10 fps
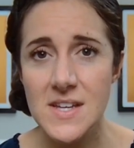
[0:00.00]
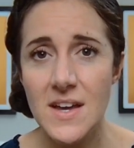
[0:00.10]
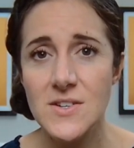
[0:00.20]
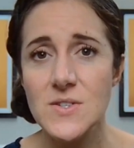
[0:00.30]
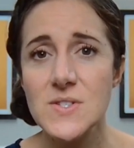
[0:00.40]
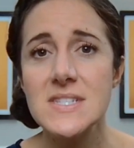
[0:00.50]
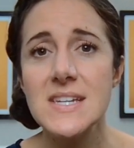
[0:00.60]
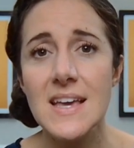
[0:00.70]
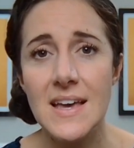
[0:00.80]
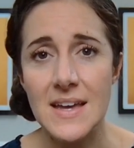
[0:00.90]
to
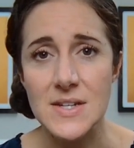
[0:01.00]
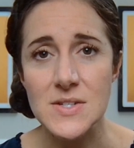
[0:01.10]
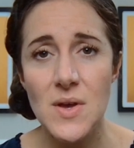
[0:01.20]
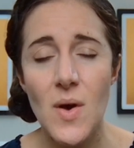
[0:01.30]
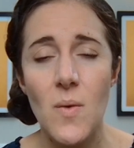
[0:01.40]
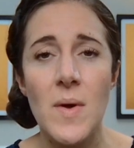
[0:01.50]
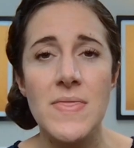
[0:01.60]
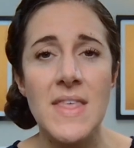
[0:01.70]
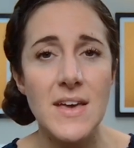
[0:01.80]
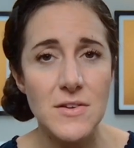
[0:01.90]
understand
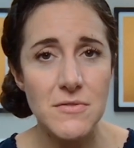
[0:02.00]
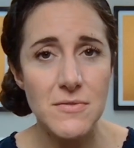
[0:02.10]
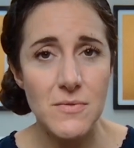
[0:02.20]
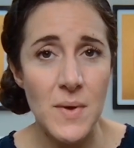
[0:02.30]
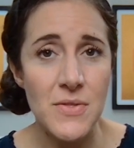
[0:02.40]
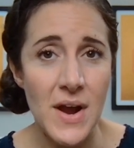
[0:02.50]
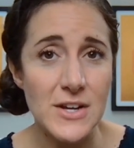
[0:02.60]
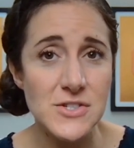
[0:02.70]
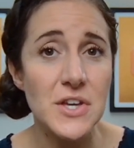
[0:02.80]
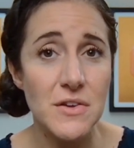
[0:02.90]
when they can, when they're
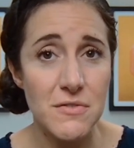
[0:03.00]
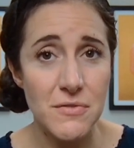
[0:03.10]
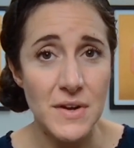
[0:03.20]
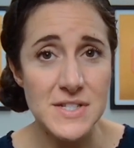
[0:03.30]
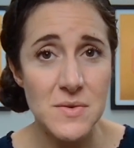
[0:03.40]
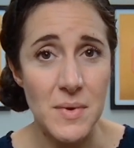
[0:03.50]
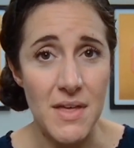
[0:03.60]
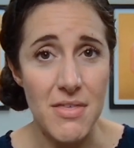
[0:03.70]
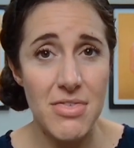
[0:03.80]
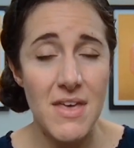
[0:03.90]
actually confronted
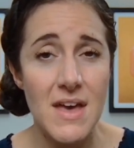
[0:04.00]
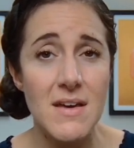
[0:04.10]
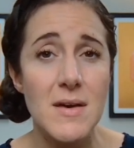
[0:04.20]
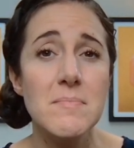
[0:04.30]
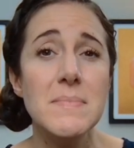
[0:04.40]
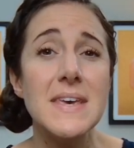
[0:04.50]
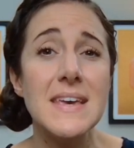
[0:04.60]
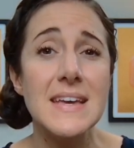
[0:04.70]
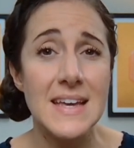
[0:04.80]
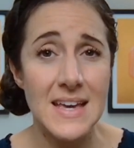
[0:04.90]
with
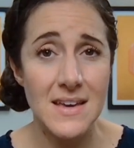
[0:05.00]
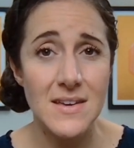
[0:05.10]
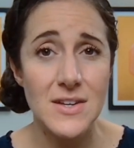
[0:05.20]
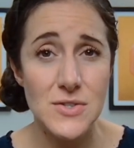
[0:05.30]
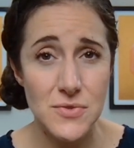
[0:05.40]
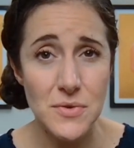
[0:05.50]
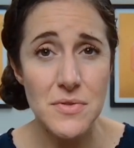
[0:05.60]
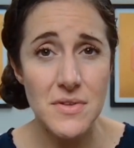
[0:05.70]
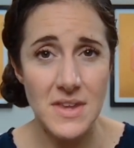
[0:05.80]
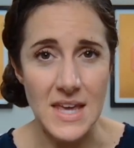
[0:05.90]
competing
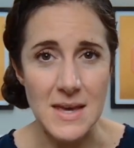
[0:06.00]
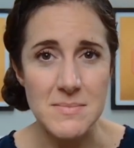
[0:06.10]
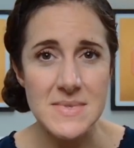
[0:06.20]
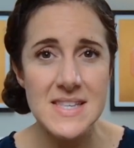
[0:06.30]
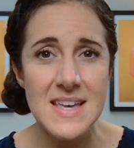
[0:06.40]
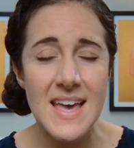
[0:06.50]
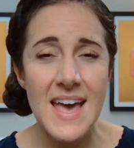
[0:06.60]
truth claims.